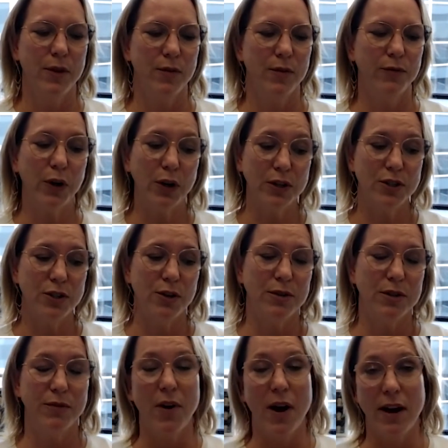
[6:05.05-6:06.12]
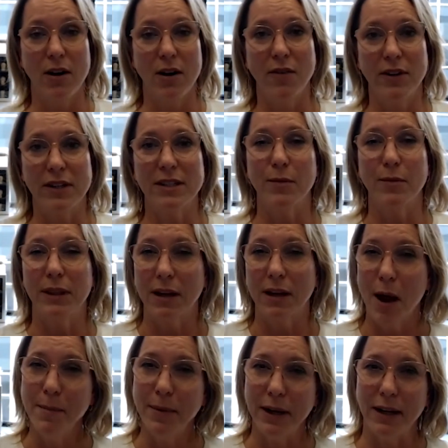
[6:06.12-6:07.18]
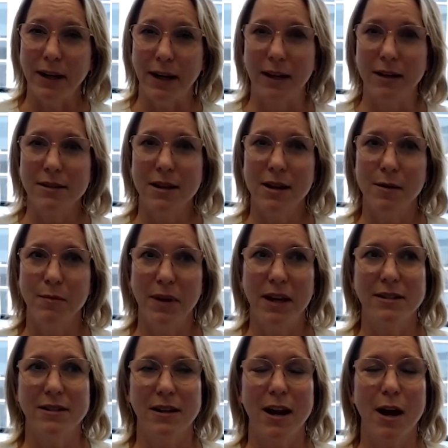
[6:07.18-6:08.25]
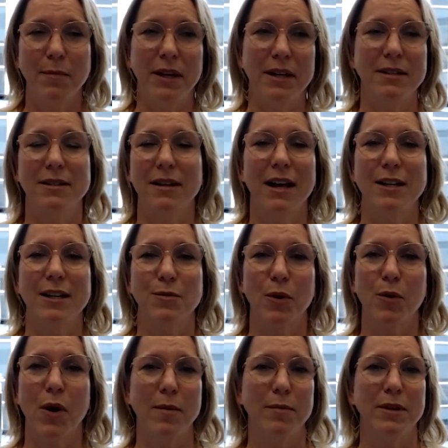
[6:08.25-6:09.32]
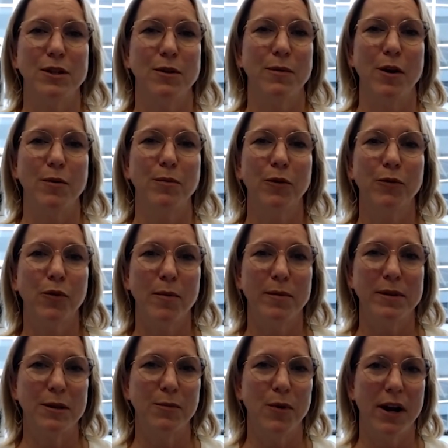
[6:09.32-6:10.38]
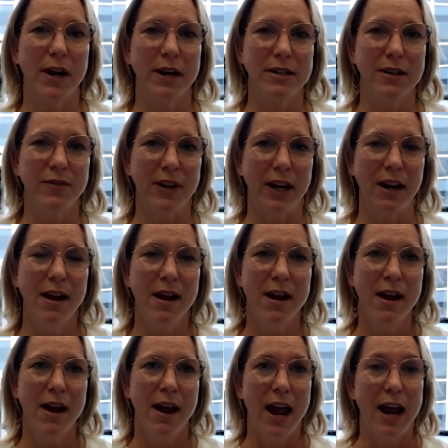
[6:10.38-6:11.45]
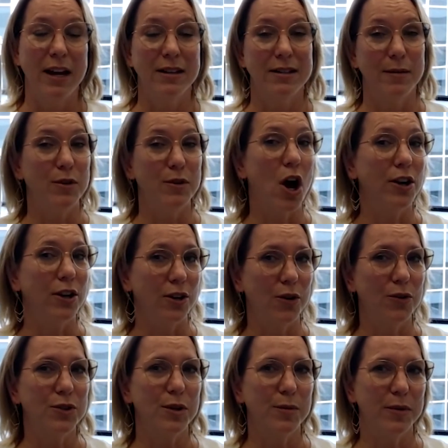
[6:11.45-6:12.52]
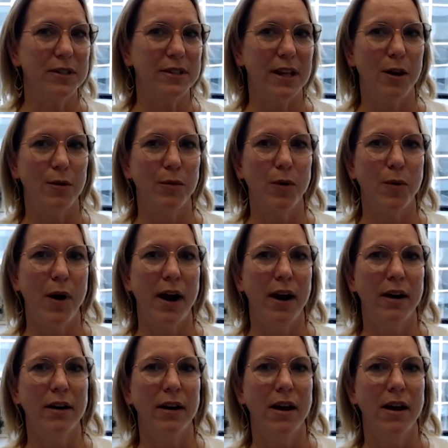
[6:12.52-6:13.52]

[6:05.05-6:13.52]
First, you define obviously what the company needs, because the company still has requirements around performance and productivity and some non-negotiables that are required.